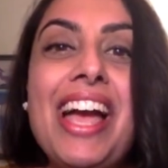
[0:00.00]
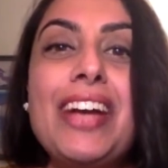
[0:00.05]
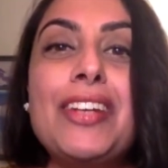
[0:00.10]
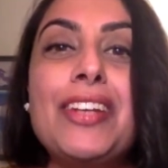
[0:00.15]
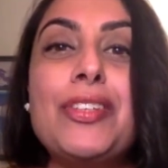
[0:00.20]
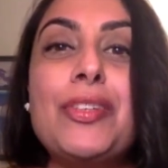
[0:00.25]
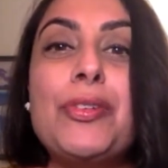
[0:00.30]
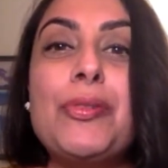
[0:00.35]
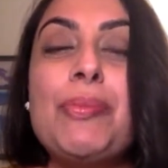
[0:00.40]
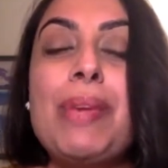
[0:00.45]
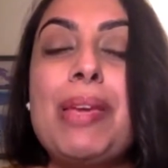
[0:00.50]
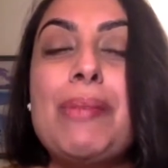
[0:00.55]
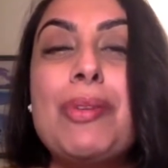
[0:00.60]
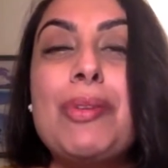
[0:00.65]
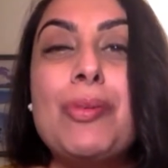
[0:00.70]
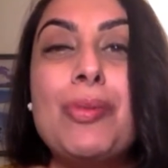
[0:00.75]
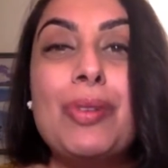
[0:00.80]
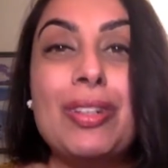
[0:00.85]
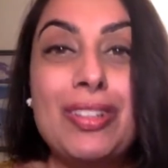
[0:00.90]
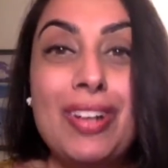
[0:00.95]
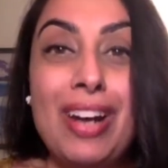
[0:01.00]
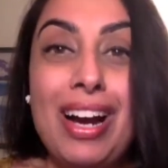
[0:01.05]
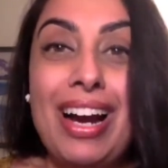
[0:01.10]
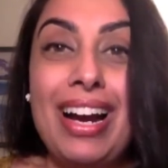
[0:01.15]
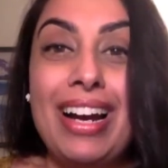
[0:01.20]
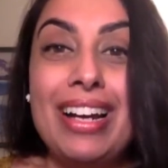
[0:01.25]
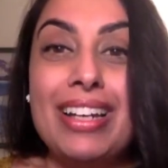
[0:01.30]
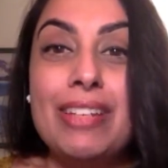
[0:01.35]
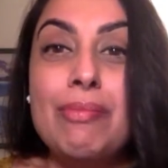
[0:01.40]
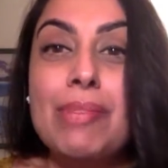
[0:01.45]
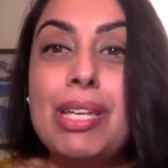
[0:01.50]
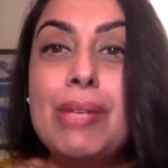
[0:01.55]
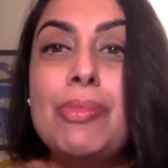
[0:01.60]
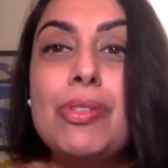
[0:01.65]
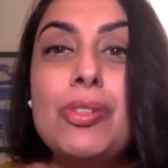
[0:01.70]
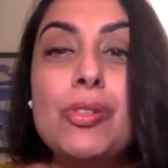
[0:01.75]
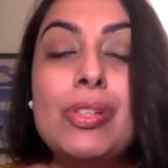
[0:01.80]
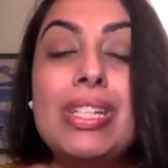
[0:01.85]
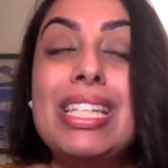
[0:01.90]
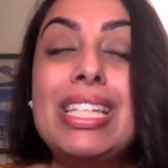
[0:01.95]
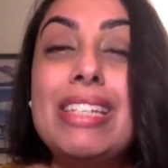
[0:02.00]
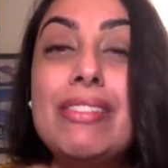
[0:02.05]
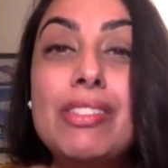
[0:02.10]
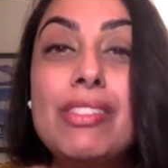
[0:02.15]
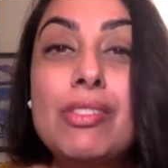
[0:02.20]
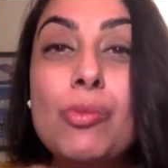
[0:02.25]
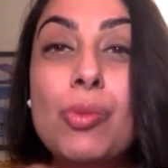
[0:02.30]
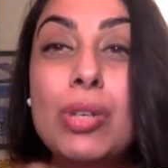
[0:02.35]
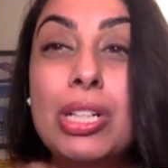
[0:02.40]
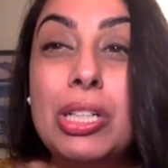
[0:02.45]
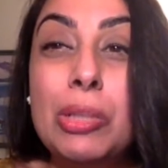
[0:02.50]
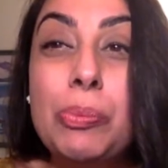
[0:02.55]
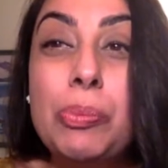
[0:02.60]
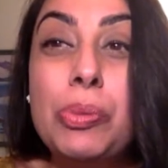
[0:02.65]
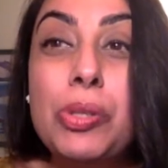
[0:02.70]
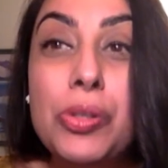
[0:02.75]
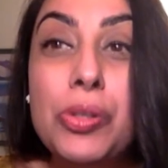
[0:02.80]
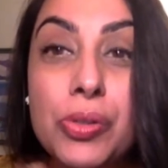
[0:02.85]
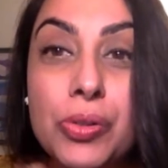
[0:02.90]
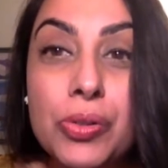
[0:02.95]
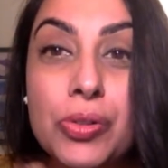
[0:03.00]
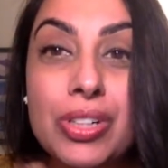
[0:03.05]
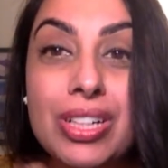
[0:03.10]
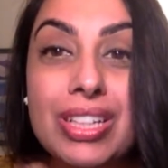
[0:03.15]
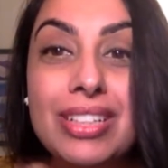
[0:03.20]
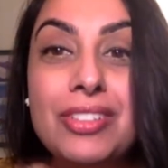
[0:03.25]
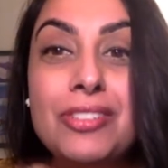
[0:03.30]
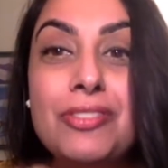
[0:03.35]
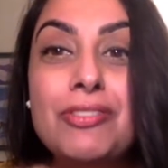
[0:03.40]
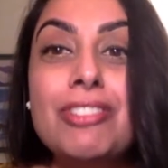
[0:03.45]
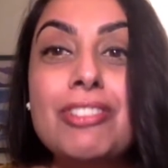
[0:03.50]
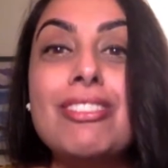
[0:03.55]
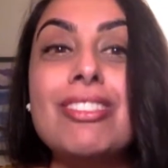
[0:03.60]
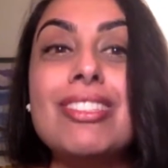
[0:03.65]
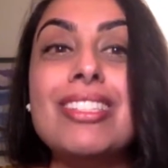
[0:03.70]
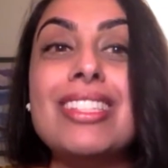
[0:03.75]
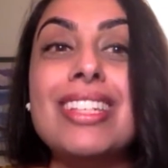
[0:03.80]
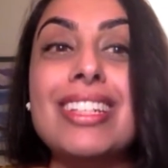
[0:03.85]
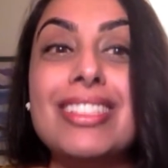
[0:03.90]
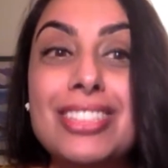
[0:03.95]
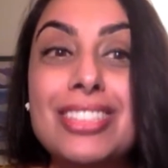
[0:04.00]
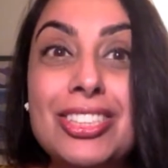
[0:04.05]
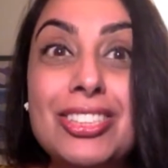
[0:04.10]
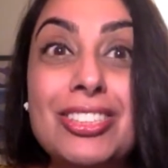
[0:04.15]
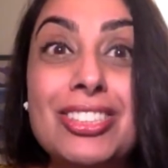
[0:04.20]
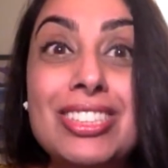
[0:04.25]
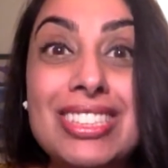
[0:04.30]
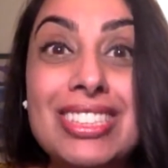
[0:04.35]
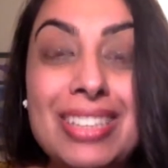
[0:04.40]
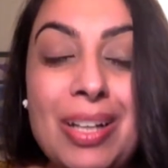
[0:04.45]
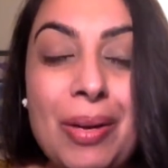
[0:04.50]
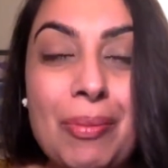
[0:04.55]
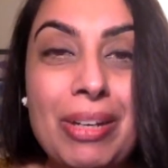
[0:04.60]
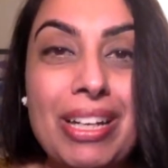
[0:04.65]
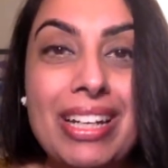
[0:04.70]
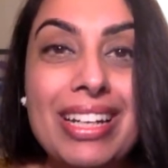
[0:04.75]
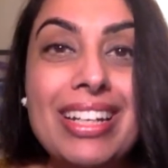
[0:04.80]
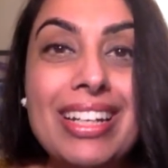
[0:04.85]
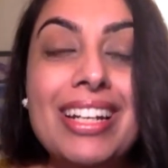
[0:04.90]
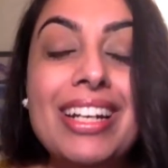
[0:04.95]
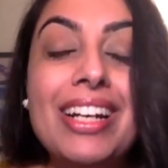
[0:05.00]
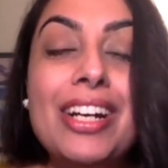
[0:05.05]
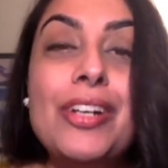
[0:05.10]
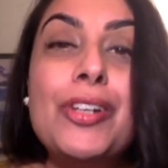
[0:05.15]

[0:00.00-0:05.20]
and you maybe want to hide, maybe you even want to puke and you feel sick to your stomach,